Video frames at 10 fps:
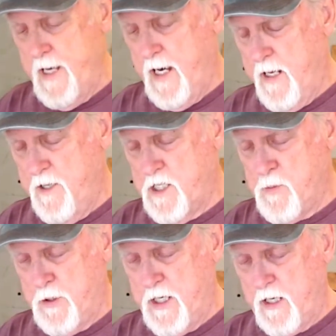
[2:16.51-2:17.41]
And in this
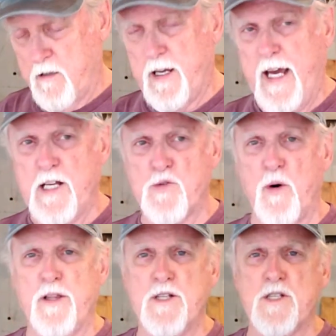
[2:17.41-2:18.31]
particular case,
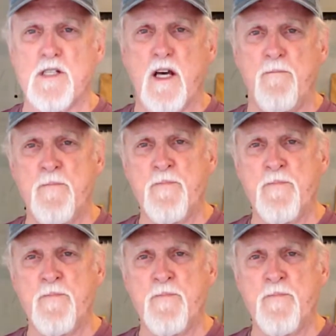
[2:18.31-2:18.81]
while this is a